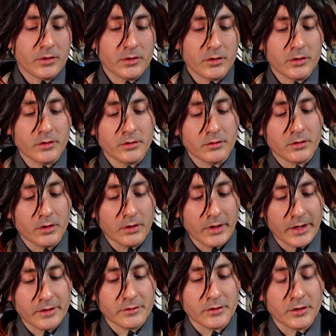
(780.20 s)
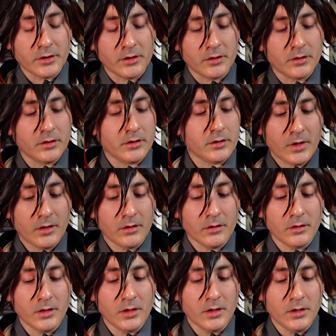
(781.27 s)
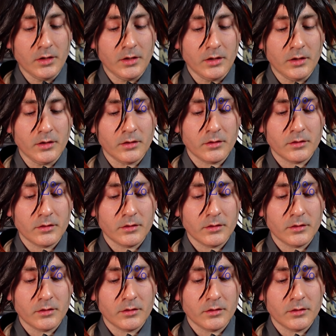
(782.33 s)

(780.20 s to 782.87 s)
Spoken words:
the lantern and the...